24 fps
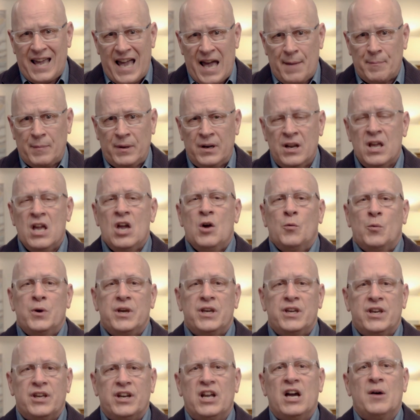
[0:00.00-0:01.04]
happen. We
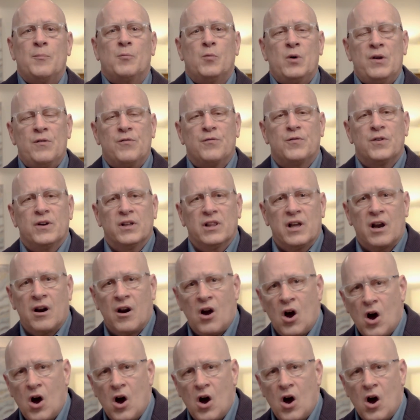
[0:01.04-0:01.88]
get up, we fill our